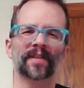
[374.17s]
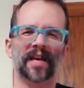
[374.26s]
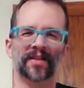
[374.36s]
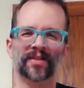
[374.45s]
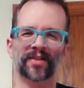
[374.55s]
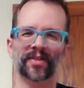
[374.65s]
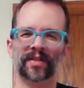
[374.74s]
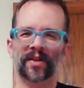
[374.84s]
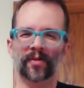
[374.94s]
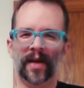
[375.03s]
and
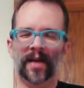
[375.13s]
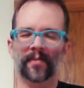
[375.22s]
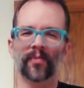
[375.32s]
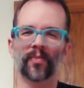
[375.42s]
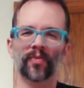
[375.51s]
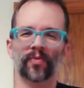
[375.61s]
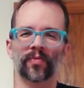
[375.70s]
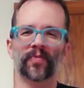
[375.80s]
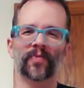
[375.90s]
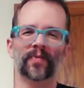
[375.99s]
just, you know, kind of
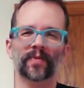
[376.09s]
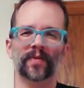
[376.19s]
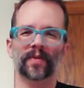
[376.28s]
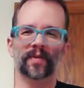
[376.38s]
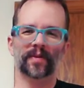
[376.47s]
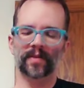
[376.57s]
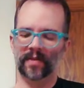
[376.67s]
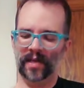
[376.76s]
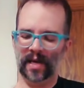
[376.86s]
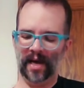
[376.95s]
move
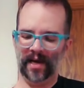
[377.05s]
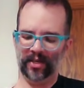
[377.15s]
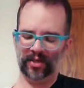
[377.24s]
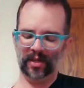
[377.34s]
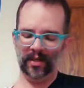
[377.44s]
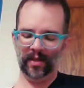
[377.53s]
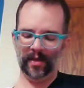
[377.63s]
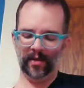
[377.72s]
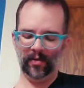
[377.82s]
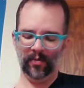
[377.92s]
the action a
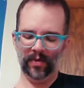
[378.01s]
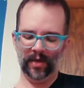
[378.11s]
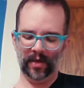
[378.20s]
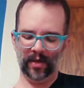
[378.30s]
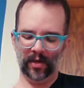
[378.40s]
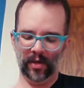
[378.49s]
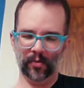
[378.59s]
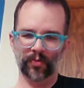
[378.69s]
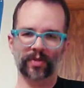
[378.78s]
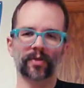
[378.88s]
little bit
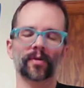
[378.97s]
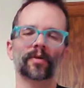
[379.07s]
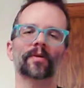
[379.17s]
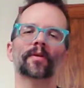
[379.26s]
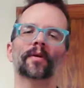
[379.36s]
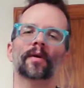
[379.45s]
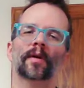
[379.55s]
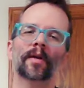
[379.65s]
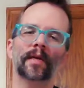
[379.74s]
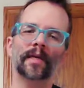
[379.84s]
closer
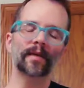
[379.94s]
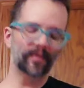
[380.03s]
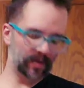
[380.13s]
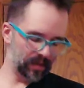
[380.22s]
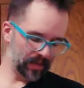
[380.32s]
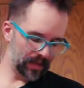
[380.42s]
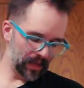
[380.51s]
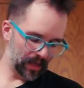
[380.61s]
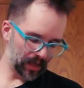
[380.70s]
even,